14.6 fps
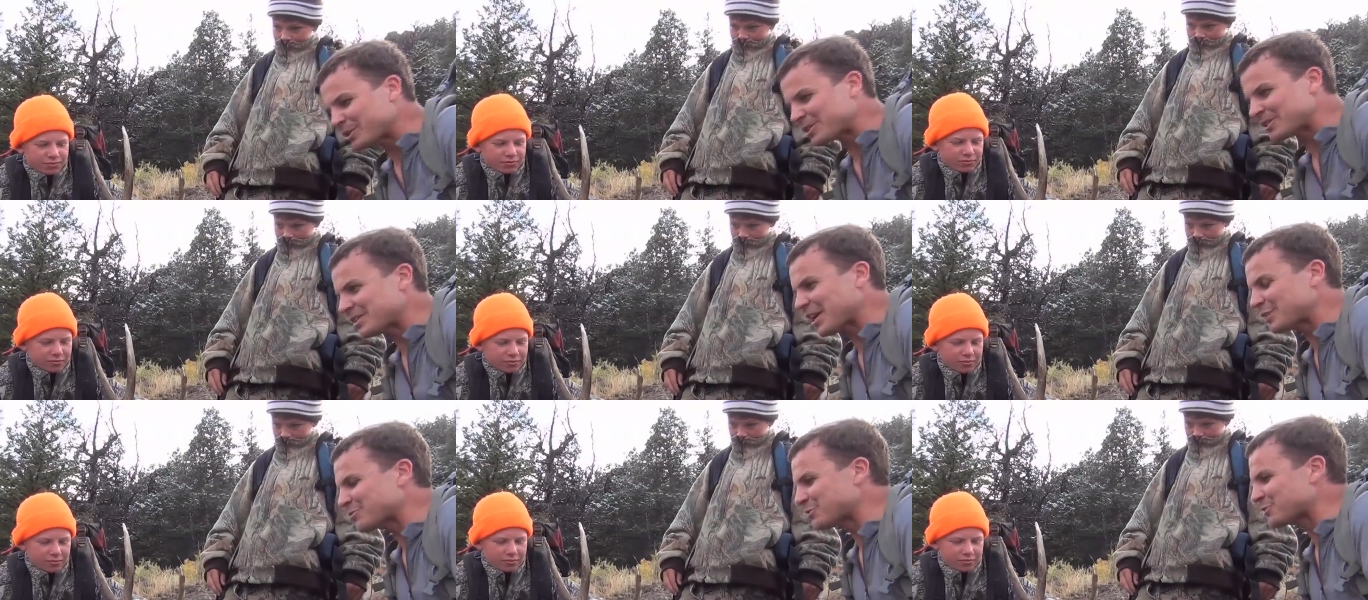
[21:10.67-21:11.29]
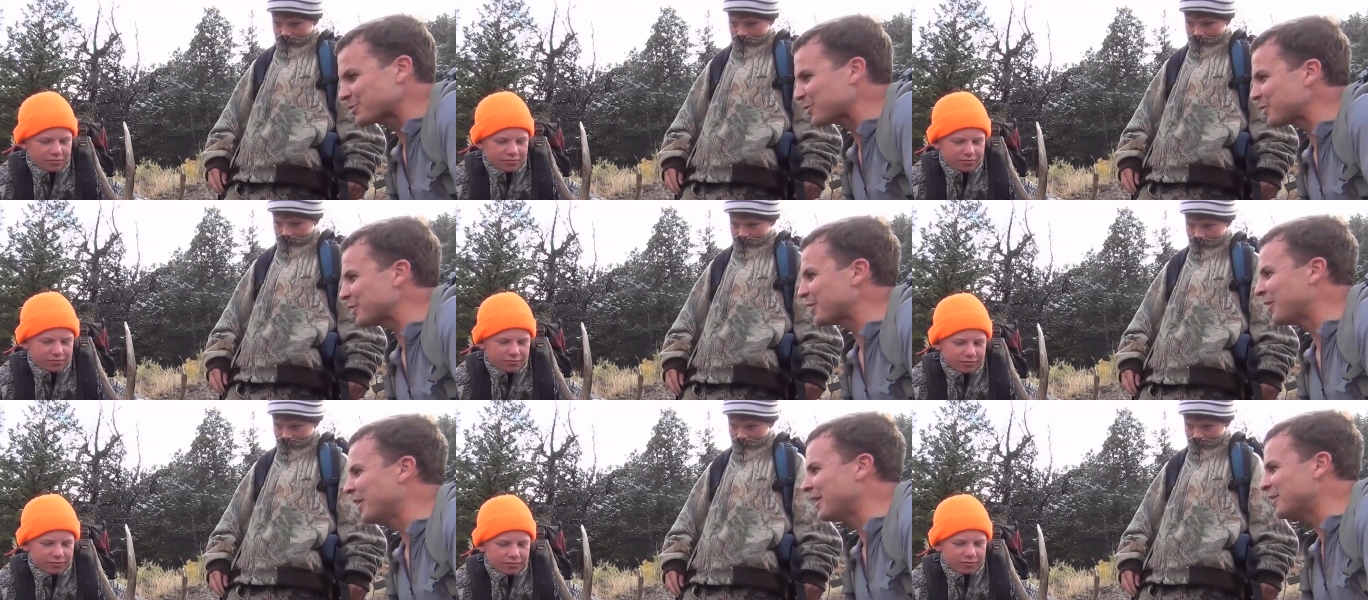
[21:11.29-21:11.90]
Speaker 1: you're successful so you
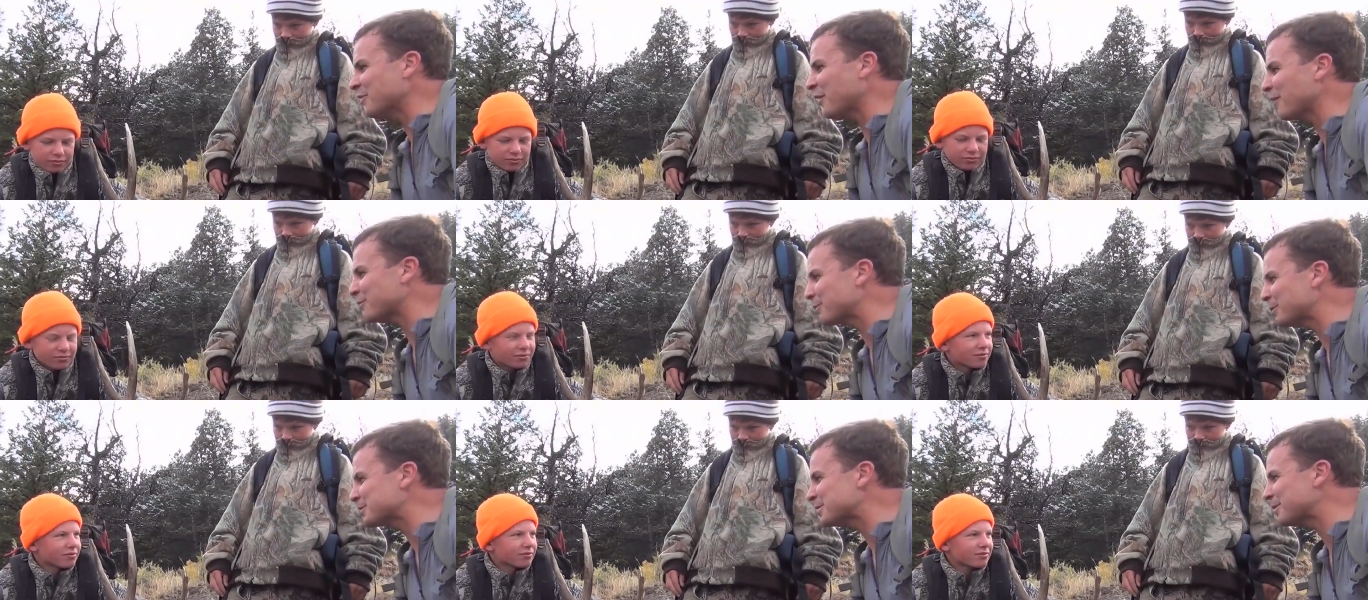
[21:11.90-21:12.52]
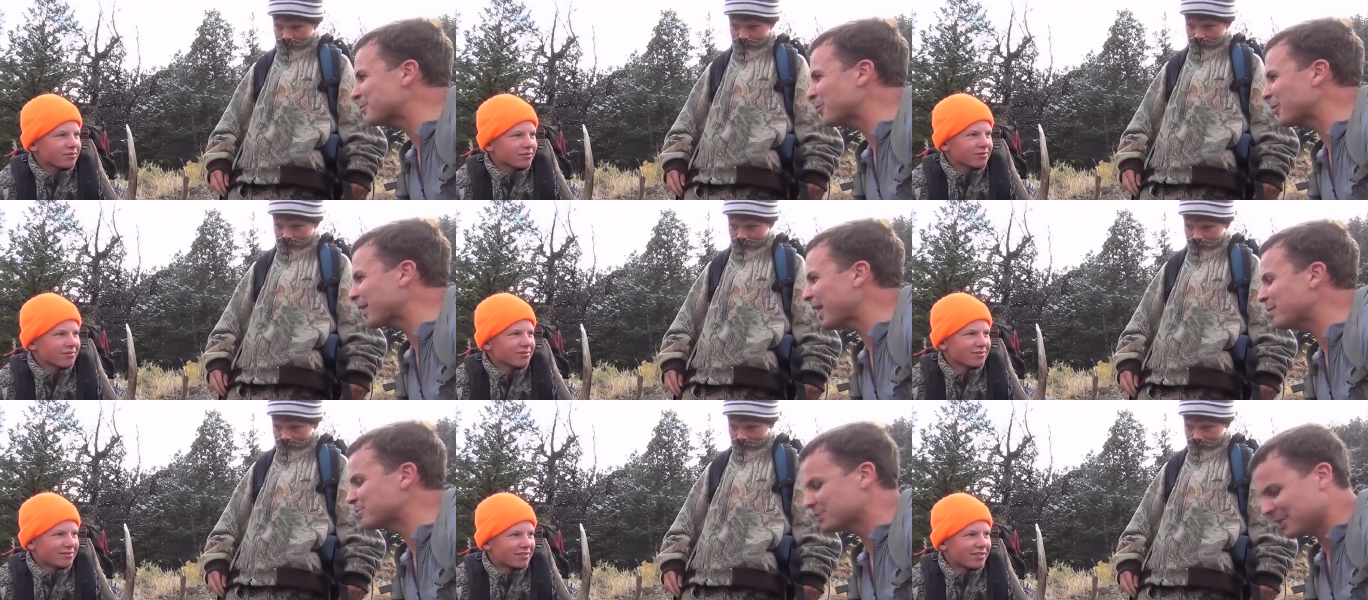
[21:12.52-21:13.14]
don't, you don't have to miss any more
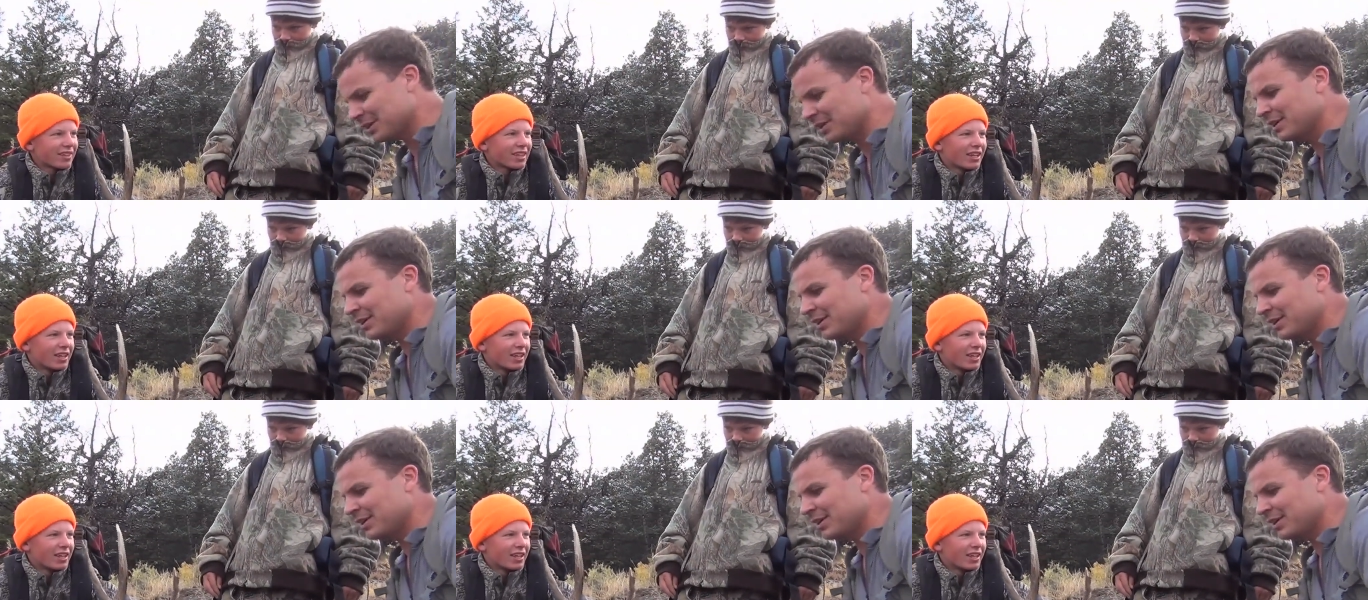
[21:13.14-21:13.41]
games.